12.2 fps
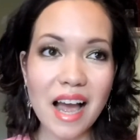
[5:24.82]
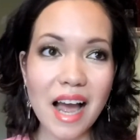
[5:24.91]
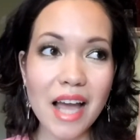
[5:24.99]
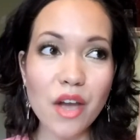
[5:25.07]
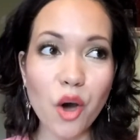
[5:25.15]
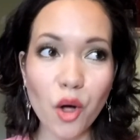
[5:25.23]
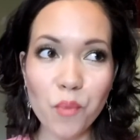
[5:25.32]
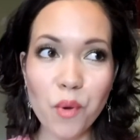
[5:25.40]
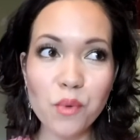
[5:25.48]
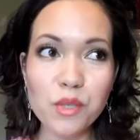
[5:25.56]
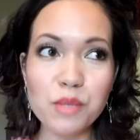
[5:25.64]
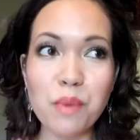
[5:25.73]
I
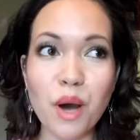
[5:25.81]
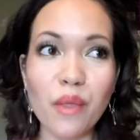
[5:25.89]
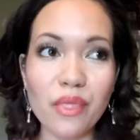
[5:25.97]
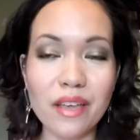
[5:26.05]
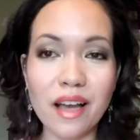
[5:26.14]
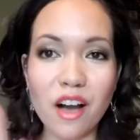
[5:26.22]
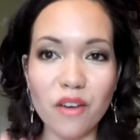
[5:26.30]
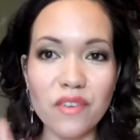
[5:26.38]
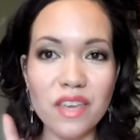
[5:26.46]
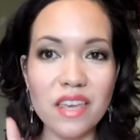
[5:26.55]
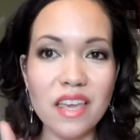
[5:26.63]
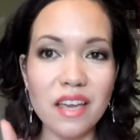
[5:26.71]
almost bought the
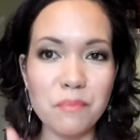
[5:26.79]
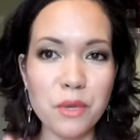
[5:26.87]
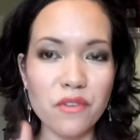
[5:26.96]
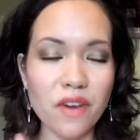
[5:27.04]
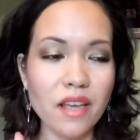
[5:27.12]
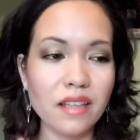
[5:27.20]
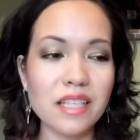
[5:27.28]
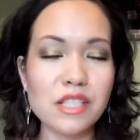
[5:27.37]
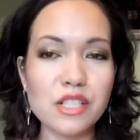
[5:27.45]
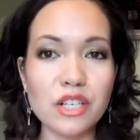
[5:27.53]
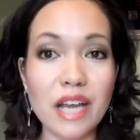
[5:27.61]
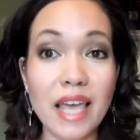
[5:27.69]
Acne Purifying
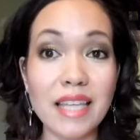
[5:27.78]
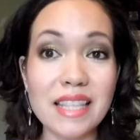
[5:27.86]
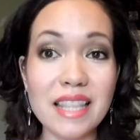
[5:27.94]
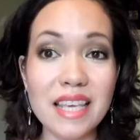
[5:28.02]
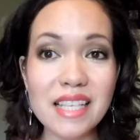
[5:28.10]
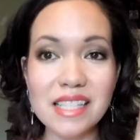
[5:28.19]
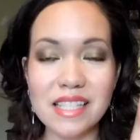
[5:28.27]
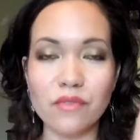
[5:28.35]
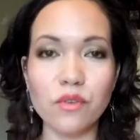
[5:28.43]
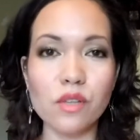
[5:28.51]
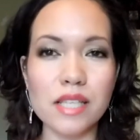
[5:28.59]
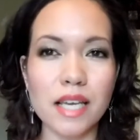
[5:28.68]
Cleanser and this, the
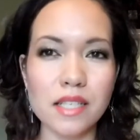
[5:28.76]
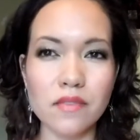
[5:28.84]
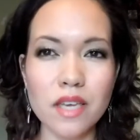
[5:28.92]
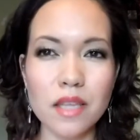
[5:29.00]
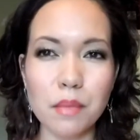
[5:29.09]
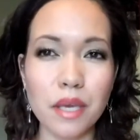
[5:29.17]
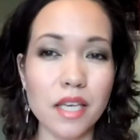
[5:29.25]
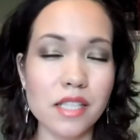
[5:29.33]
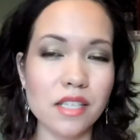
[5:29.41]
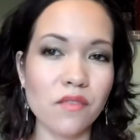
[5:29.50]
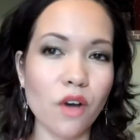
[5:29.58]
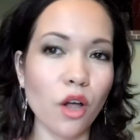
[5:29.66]
full size of it,
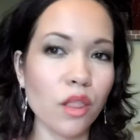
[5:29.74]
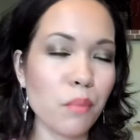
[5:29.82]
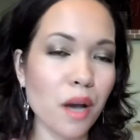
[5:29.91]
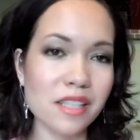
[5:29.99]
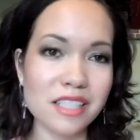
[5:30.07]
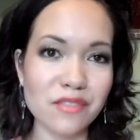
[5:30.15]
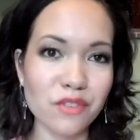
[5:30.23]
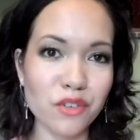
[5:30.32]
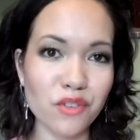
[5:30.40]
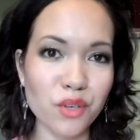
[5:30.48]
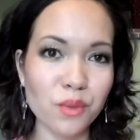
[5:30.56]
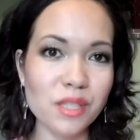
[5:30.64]
because of all the positive
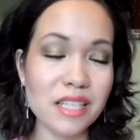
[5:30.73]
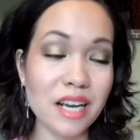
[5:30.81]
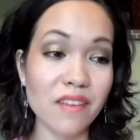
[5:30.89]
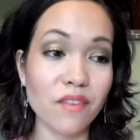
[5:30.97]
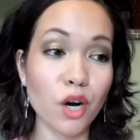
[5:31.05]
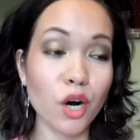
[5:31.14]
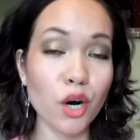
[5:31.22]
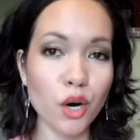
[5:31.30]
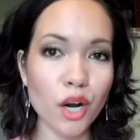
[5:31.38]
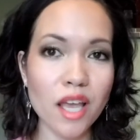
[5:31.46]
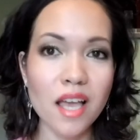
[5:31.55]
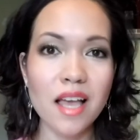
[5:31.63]
reviews that I've
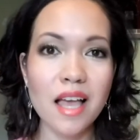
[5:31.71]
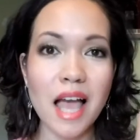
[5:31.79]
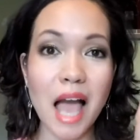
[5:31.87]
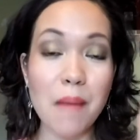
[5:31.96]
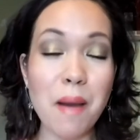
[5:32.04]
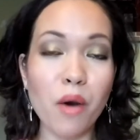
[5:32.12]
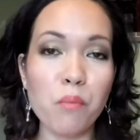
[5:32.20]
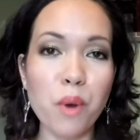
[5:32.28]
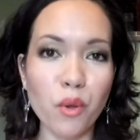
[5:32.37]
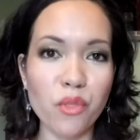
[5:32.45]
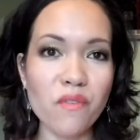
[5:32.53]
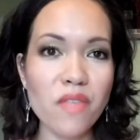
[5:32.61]
heard about
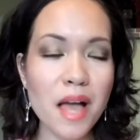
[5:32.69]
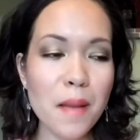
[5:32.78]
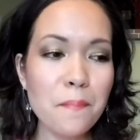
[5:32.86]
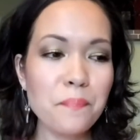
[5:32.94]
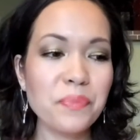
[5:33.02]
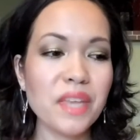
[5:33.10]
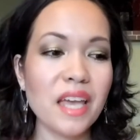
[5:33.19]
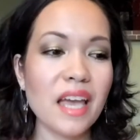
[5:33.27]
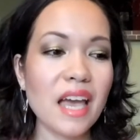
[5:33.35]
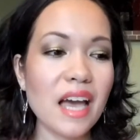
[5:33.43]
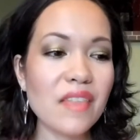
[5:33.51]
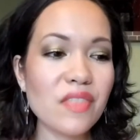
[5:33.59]
both of them.
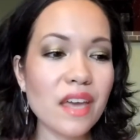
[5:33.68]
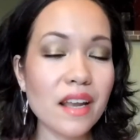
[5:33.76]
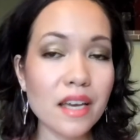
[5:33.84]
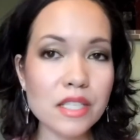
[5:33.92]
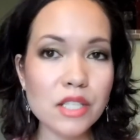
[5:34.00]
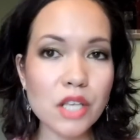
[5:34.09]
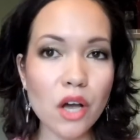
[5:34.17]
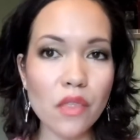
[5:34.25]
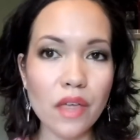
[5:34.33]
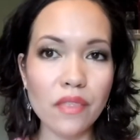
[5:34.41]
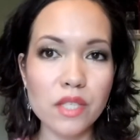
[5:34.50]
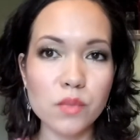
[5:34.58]
And then I saw
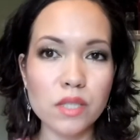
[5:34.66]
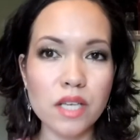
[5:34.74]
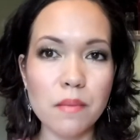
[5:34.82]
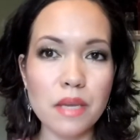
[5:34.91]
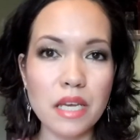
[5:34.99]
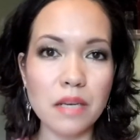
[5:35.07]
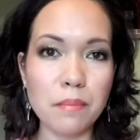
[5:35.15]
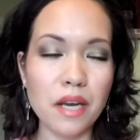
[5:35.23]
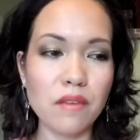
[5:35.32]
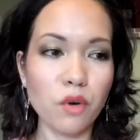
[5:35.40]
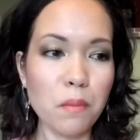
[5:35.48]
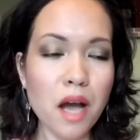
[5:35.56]
that this was coming in a
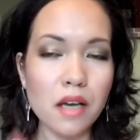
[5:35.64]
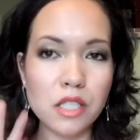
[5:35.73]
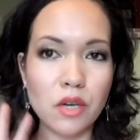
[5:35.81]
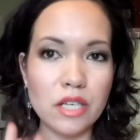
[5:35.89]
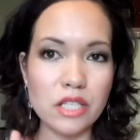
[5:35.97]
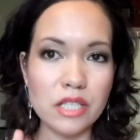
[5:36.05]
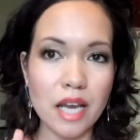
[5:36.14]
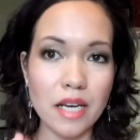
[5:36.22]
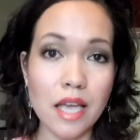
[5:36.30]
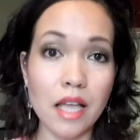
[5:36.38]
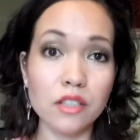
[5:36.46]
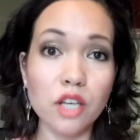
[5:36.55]
Petit Vour box, so I just kind
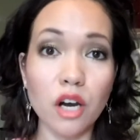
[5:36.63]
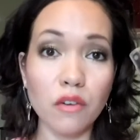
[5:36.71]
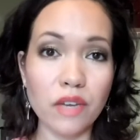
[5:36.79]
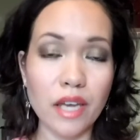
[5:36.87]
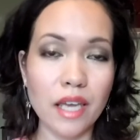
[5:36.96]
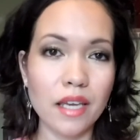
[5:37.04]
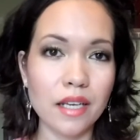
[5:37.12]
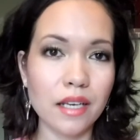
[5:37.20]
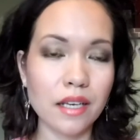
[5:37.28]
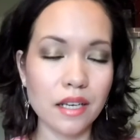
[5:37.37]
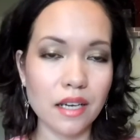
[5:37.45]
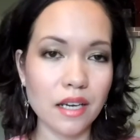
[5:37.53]
of held off and